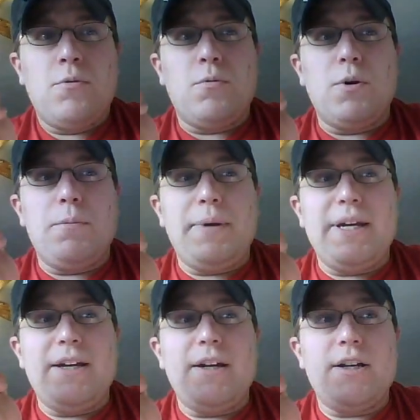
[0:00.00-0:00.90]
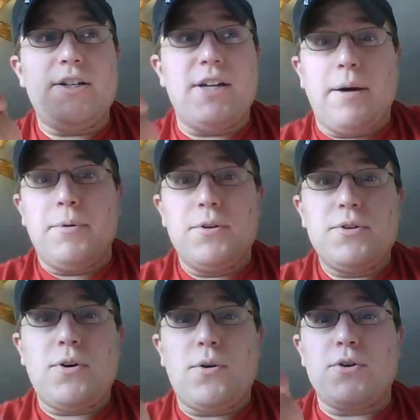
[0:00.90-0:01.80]
would be
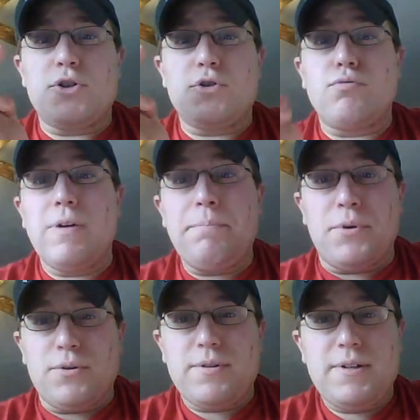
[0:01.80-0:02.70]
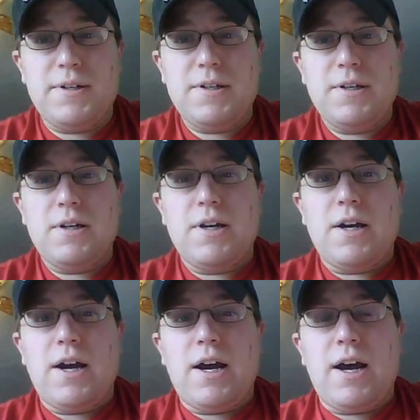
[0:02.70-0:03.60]
doubled or tripled
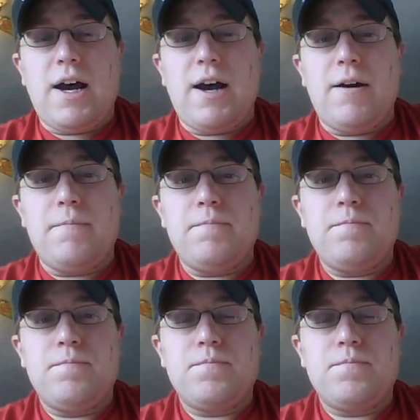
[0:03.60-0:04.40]
um,